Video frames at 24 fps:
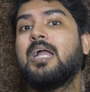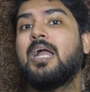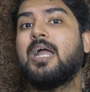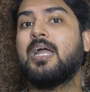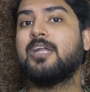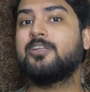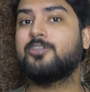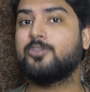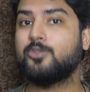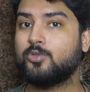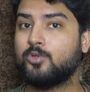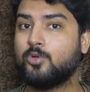
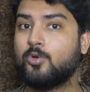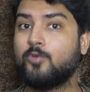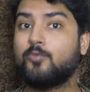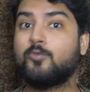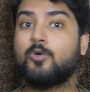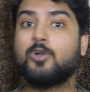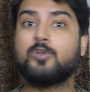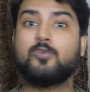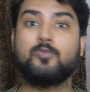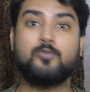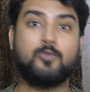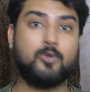and you know
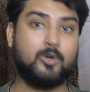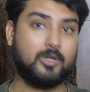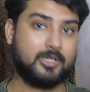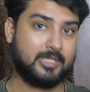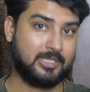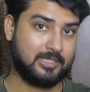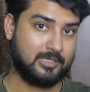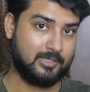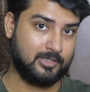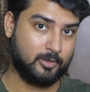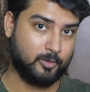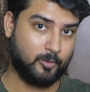what work
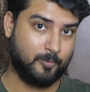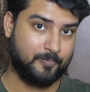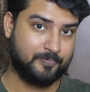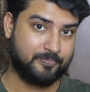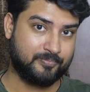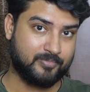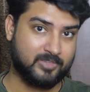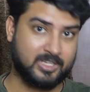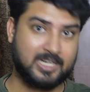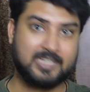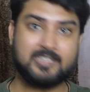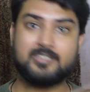it will do
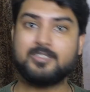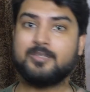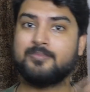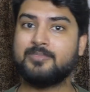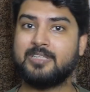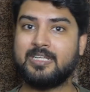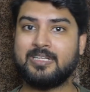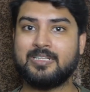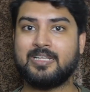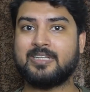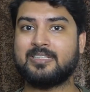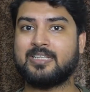right
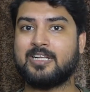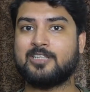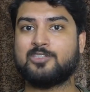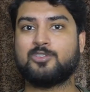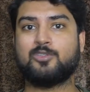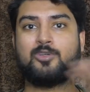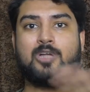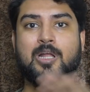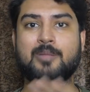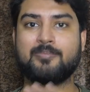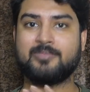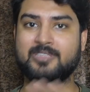something like that
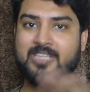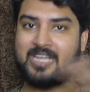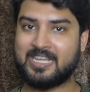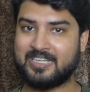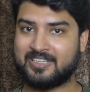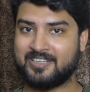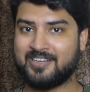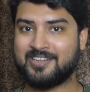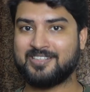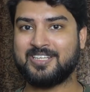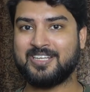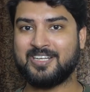so i'm
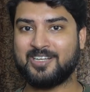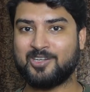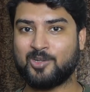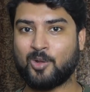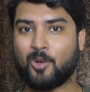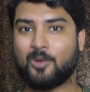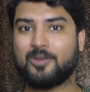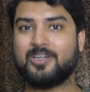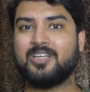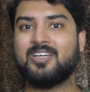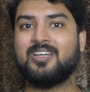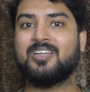digressing a
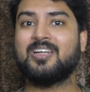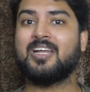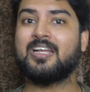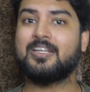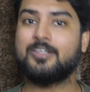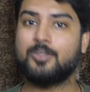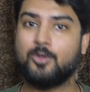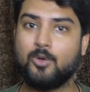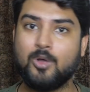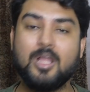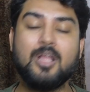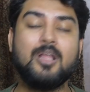lot here i
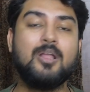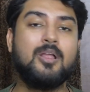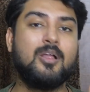know